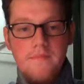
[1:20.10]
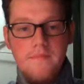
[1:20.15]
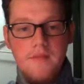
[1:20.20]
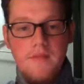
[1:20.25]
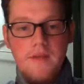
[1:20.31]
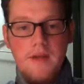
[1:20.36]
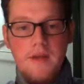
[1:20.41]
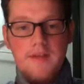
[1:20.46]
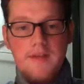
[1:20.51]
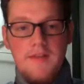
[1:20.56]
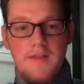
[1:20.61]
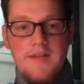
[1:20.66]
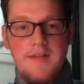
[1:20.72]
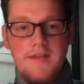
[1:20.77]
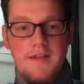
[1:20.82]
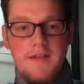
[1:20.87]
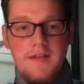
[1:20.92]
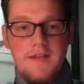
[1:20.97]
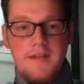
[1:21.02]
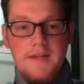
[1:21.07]
It's
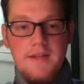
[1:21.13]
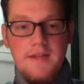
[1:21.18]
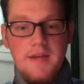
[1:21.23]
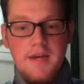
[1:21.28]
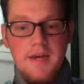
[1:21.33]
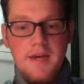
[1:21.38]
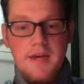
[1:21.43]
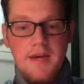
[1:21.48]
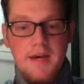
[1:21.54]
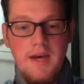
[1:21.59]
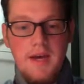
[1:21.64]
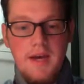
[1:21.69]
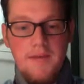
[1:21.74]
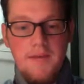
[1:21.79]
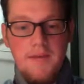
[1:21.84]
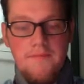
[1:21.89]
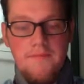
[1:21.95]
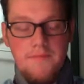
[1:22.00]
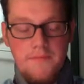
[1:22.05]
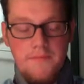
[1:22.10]
basically um,
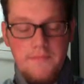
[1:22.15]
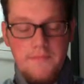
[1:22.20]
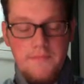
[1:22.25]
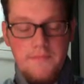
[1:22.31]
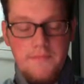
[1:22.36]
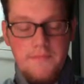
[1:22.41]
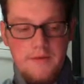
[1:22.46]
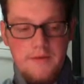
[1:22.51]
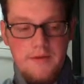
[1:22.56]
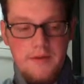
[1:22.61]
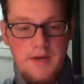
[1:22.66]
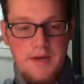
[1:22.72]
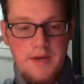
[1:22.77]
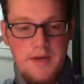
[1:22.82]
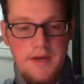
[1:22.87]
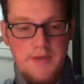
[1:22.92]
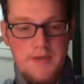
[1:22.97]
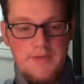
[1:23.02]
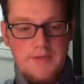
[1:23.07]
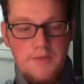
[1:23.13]

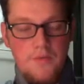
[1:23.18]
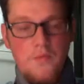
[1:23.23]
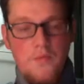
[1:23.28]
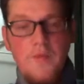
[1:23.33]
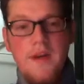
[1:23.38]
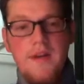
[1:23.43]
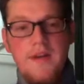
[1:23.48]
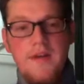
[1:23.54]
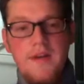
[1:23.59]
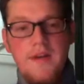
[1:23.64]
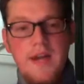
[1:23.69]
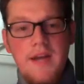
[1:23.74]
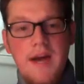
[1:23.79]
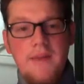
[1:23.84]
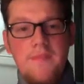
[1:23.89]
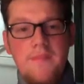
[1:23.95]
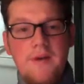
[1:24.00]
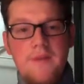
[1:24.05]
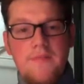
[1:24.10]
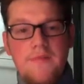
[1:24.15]
it's a weird knot,
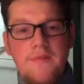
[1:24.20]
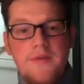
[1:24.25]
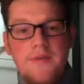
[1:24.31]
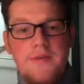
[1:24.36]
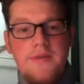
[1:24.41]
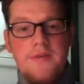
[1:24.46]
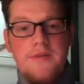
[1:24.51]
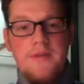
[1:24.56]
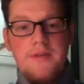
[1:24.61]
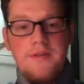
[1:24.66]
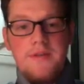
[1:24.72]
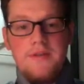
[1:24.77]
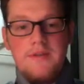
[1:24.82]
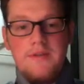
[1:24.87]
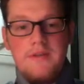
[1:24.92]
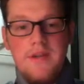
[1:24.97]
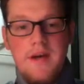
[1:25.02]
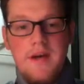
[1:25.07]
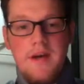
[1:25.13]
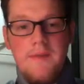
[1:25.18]
but it produces
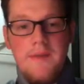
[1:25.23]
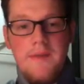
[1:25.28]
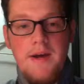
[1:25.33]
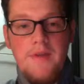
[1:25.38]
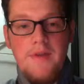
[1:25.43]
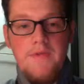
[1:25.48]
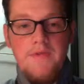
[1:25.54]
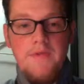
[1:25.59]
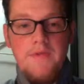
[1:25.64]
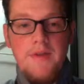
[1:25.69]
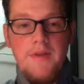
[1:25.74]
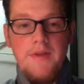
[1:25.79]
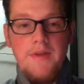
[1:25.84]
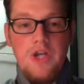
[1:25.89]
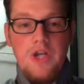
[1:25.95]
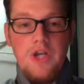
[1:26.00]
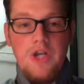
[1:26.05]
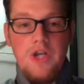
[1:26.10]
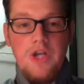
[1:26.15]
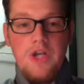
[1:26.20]
a really
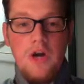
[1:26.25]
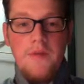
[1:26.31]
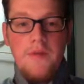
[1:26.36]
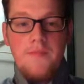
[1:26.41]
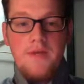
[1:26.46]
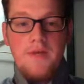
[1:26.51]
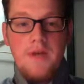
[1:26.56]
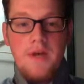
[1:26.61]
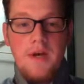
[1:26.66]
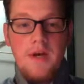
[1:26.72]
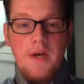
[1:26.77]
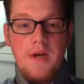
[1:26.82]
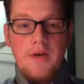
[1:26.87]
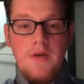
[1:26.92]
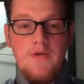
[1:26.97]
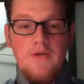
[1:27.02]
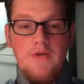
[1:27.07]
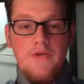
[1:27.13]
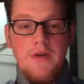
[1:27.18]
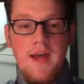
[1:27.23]
sharp
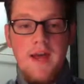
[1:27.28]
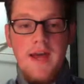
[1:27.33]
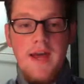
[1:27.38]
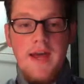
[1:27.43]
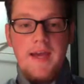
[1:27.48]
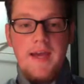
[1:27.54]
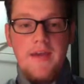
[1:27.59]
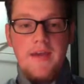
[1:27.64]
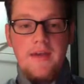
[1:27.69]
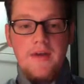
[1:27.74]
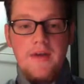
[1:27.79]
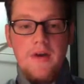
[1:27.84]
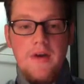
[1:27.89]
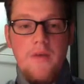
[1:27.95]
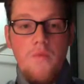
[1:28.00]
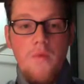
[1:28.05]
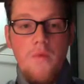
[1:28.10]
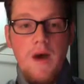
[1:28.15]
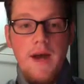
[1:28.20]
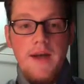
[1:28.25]
a
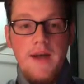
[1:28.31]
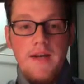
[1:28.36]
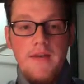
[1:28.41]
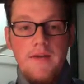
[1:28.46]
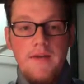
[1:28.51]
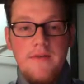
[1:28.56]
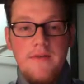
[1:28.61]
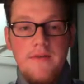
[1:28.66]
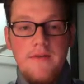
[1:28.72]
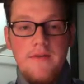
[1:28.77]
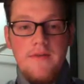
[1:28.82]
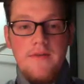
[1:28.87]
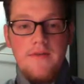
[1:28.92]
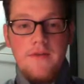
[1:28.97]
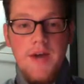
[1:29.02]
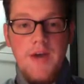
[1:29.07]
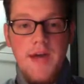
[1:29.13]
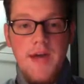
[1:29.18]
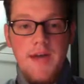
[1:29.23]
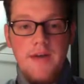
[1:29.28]
wide
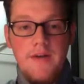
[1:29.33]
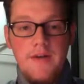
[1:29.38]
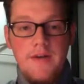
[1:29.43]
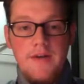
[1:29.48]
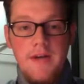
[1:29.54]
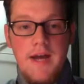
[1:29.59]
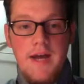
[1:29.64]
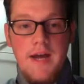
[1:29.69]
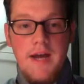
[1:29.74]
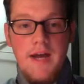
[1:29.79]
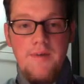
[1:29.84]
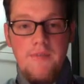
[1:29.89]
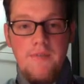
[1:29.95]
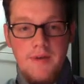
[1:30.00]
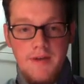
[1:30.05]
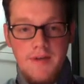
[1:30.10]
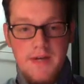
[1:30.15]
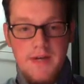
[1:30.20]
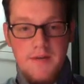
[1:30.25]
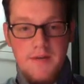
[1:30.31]
triangular knot, but
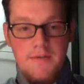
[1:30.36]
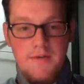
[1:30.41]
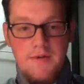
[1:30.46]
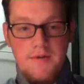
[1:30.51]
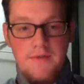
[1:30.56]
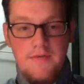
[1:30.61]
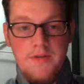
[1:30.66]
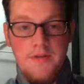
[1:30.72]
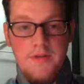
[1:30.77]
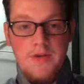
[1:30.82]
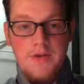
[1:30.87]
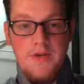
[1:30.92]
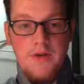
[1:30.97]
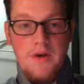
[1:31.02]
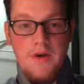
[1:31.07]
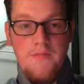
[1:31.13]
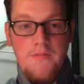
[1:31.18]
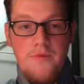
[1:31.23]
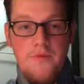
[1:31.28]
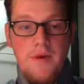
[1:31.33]
it comes to a really
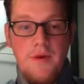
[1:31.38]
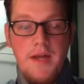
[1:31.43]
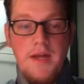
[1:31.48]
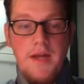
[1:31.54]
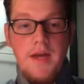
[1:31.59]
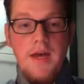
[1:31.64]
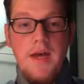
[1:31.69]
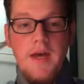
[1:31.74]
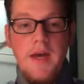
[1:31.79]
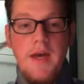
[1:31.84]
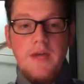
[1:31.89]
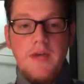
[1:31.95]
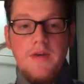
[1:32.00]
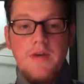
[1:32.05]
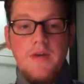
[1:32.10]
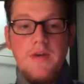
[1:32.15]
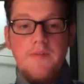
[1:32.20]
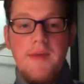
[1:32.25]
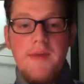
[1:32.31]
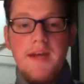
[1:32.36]
sharp point, and you
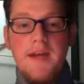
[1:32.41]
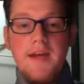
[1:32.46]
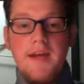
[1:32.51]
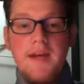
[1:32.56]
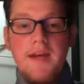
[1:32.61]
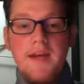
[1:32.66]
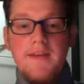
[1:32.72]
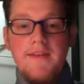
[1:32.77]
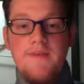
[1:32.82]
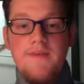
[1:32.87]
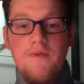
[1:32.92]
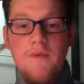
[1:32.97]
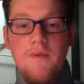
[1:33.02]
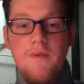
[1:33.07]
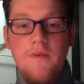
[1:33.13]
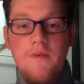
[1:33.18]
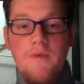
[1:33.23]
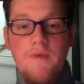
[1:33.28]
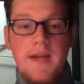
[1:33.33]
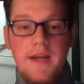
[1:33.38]
can make it nice and
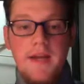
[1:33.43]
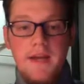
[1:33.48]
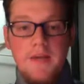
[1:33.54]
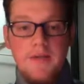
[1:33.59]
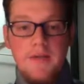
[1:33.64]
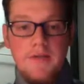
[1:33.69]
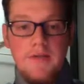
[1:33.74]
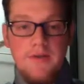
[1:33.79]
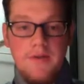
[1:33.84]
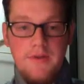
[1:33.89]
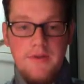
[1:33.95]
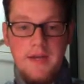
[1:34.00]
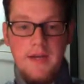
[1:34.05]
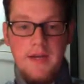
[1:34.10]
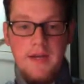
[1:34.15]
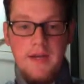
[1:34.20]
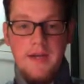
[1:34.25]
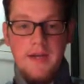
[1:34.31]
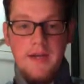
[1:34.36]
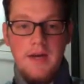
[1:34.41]
wide, and I'll show you that
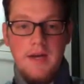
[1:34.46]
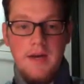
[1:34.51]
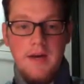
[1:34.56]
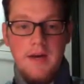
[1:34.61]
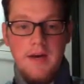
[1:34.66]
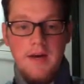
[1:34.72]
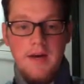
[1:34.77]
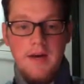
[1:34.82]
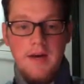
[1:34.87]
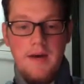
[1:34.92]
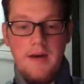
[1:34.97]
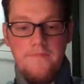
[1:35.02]
um,